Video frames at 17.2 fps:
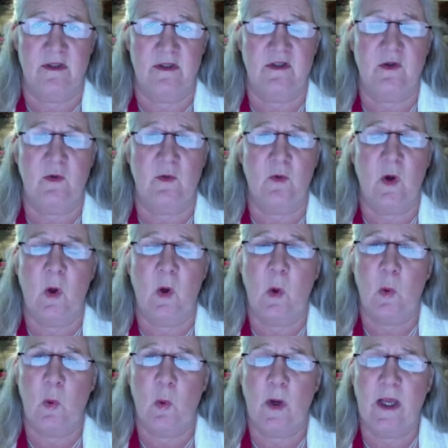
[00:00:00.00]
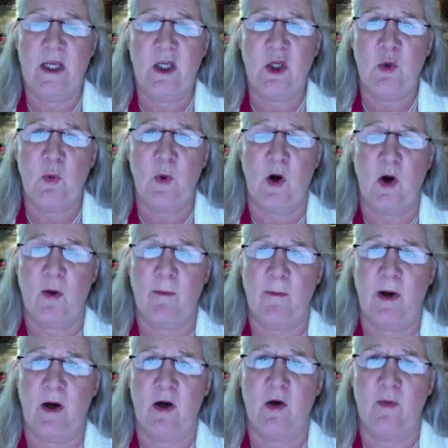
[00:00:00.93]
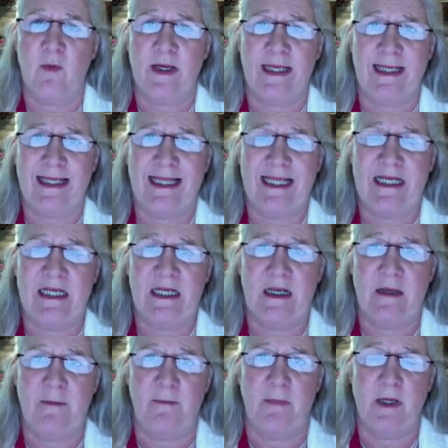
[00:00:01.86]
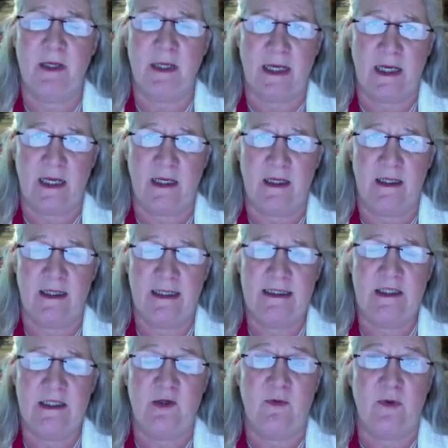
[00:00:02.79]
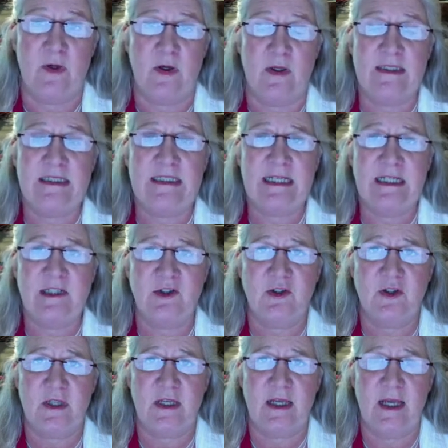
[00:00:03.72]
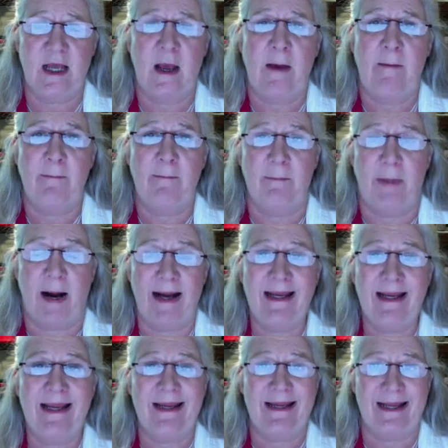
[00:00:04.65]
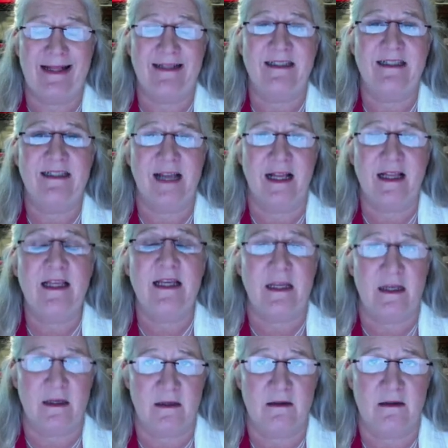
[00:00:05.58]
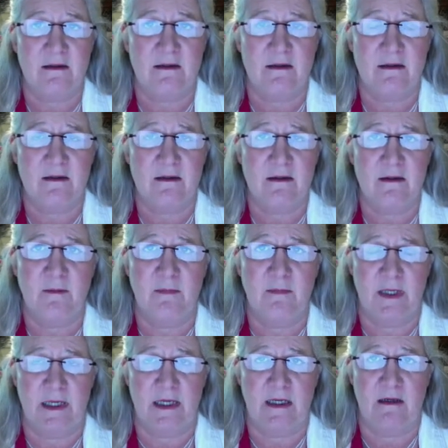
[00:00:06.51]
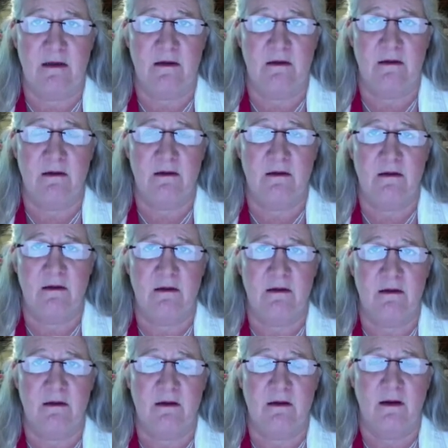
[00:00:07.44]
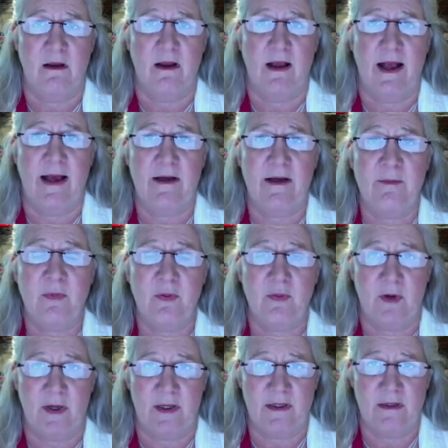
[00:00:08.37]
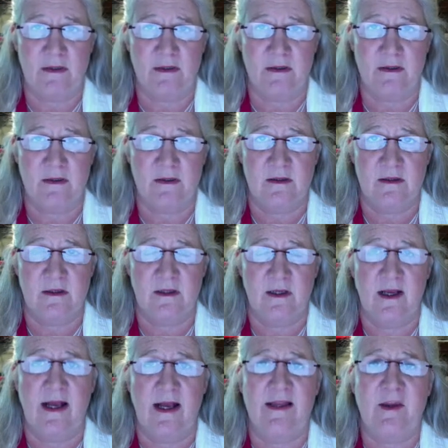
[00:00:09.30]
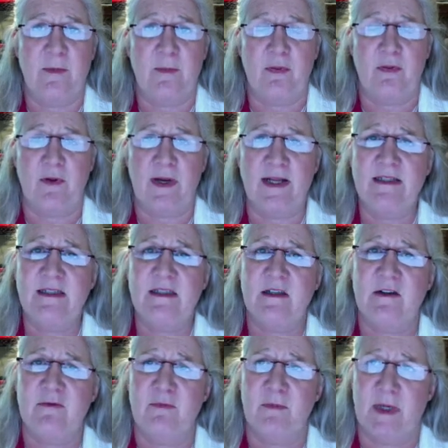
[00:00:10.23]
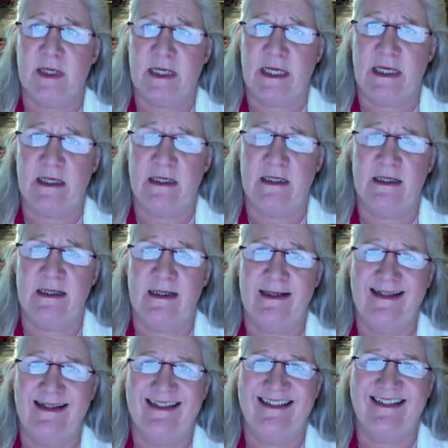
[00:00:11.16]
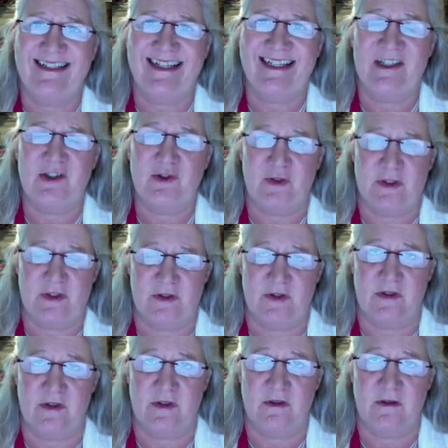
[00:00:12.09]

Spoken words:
So when you are borrowing and lending money, you are essentially buying and selling money at a price, and the price of money is interest.